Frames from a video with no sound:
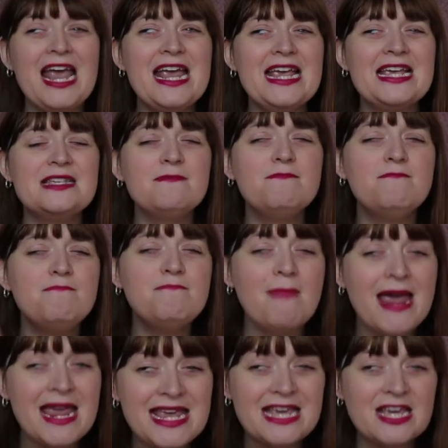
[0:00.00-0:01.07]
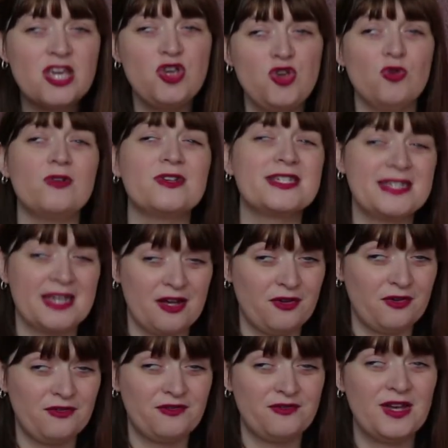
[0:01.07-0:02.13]
is make
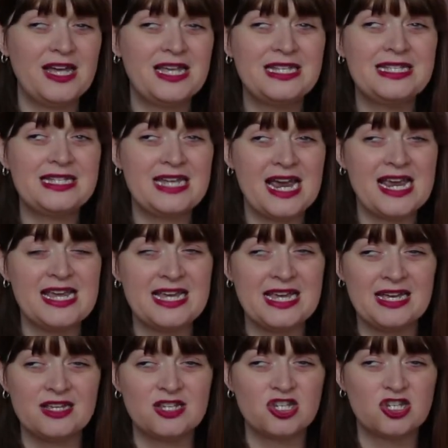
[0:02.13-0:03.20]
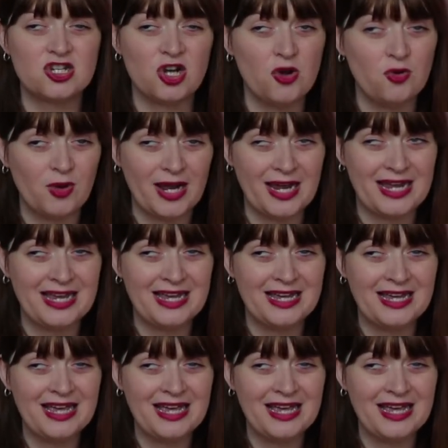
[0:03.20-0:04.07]
yourself take it slowly.